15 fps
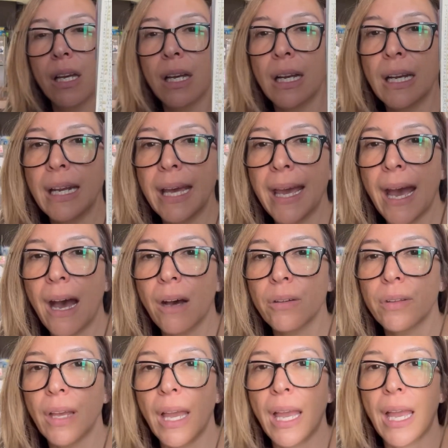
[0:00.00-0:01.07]

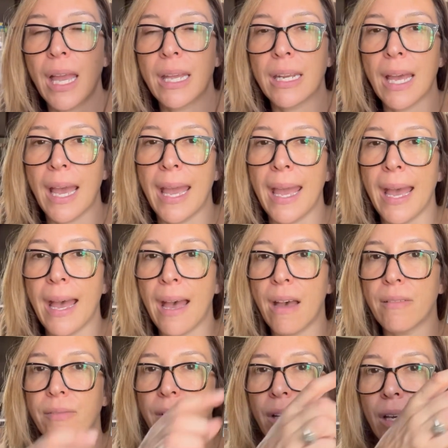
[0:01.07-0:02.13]
layout, and I
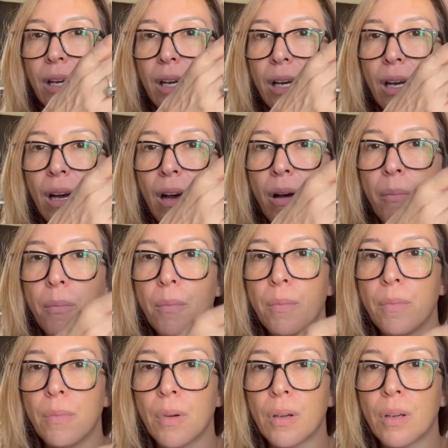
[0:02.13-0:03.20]
have
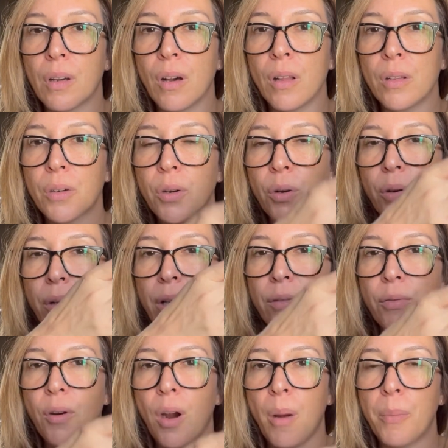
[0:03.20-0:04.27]
color coded
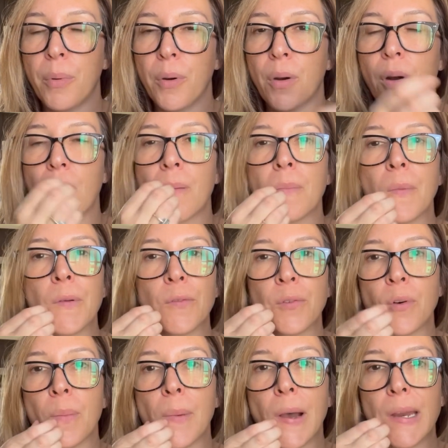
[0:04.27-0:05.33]
for upper,
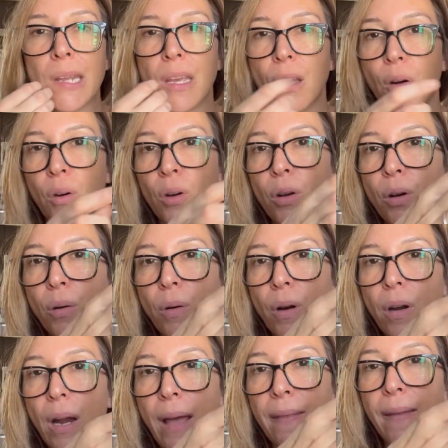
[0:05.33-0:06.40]
full body or
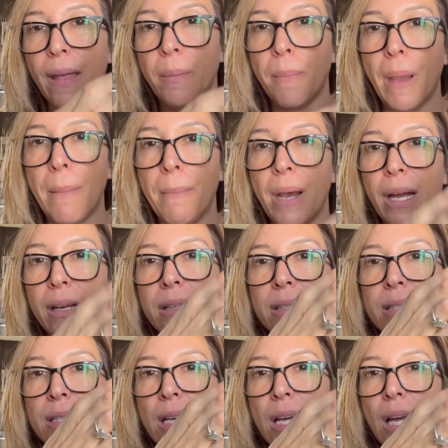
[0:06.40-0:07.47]
lower, and then my
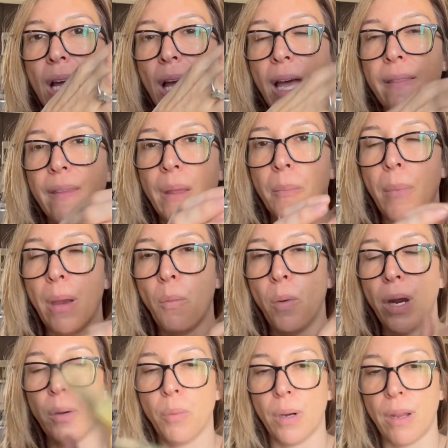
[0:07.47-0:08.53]
miles, and then my
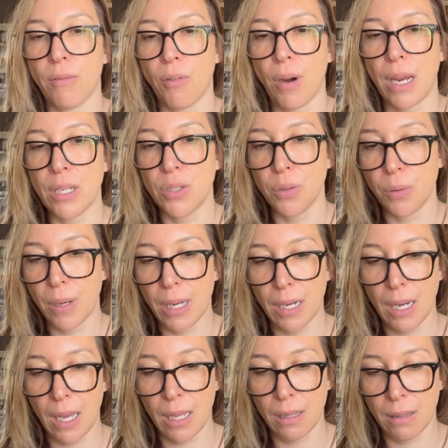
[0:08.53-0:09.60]
weight whenever I do
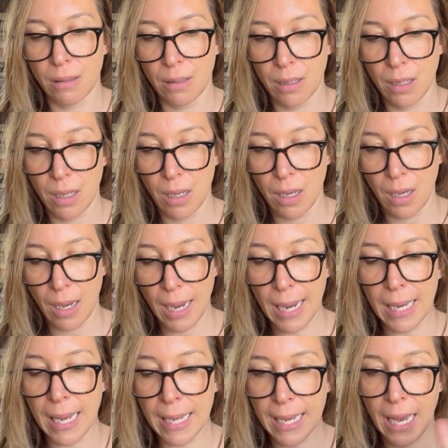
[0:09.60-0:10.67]
it. And
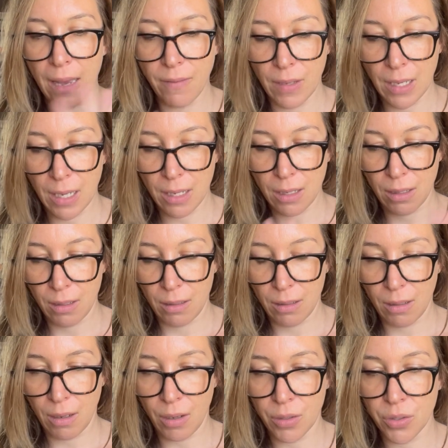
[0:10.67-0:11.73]
I like having it
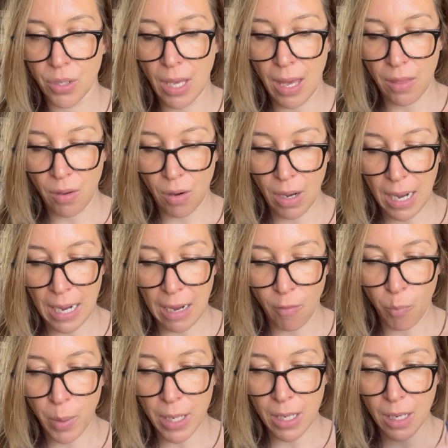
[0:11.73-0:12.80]
all together, and
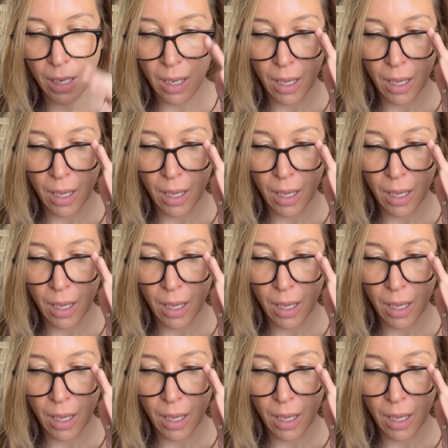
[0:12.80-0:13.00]
I've been